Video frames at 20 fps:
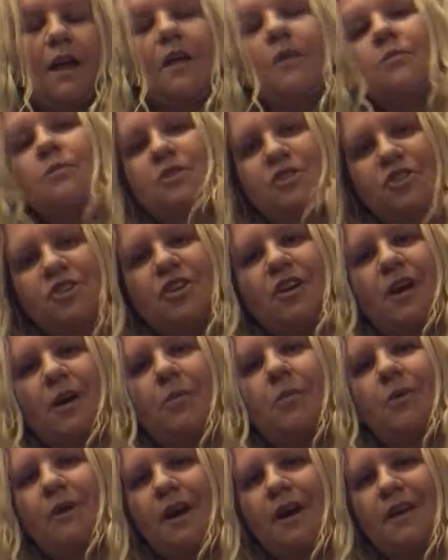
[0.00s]
And when she
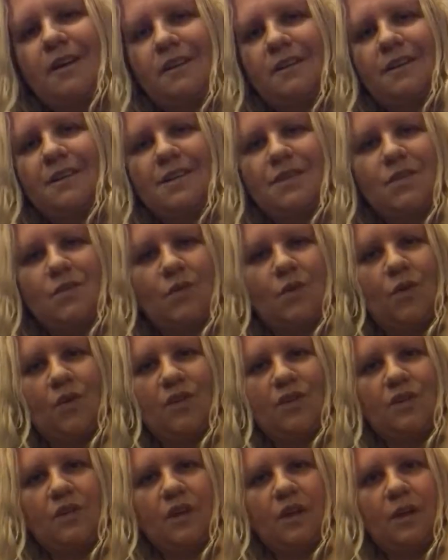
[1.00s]
got pregnant this
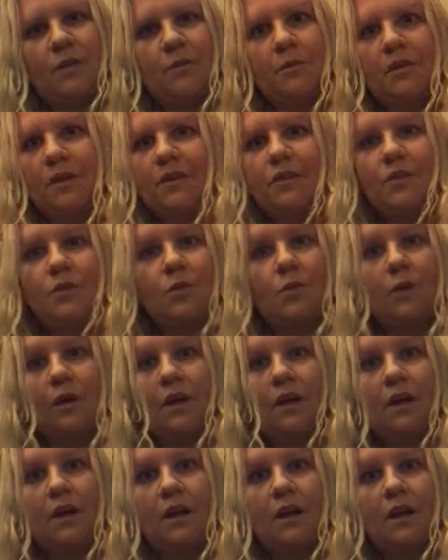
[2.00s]
4th time, guess what?
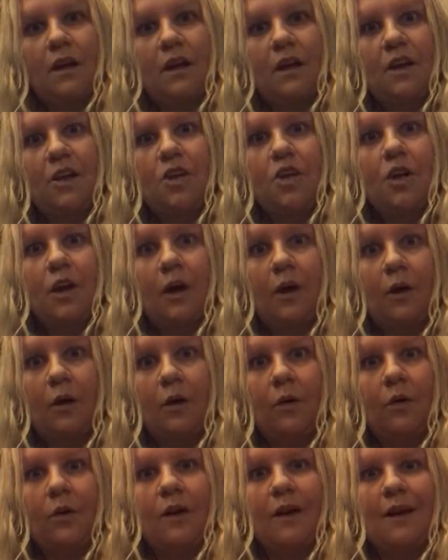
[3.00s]

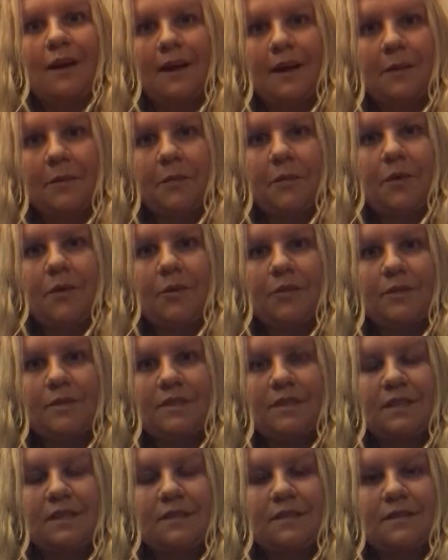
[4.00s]
No
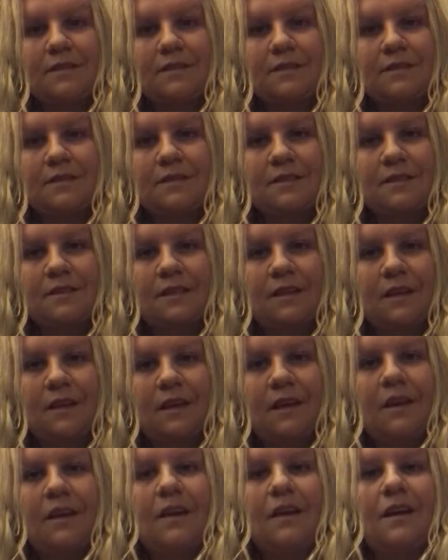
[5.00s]
hyperemesis.
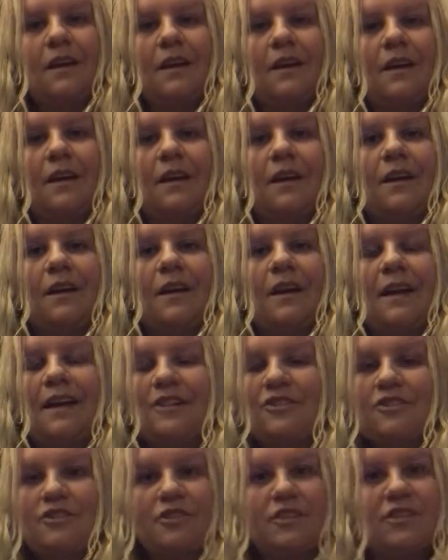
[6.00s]

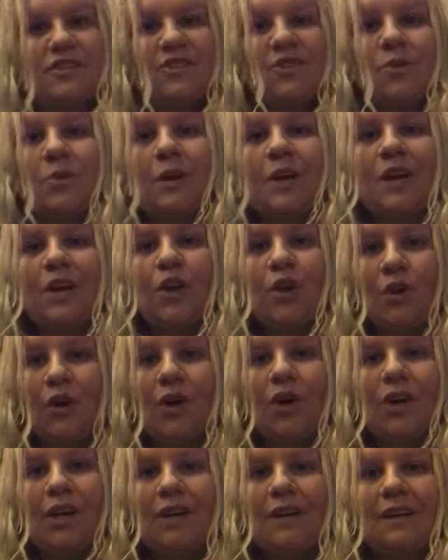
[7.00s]
And she's doing
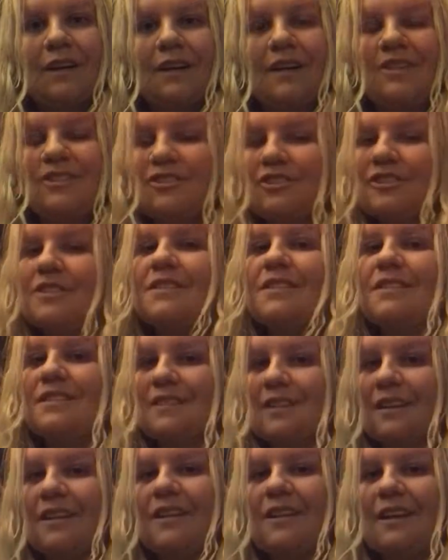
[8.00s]
good. And she's
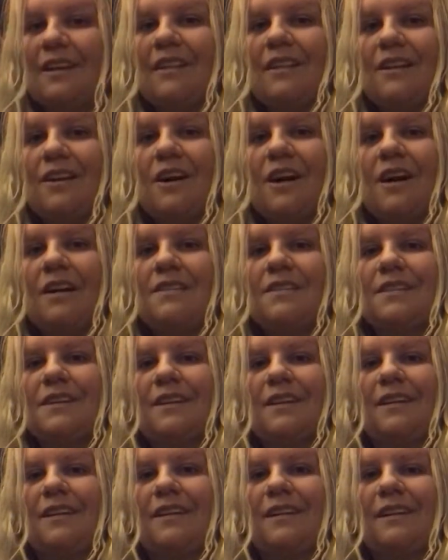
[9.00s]
still on the
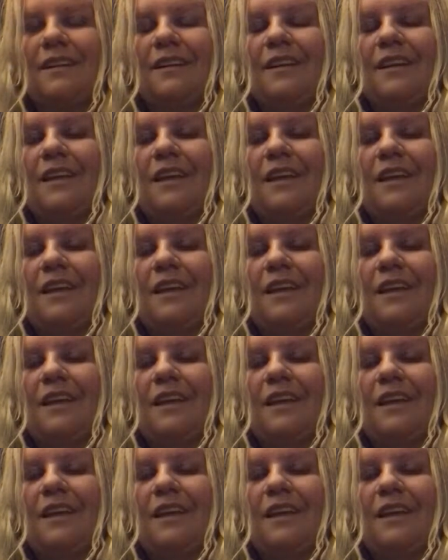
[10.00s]
cocktail,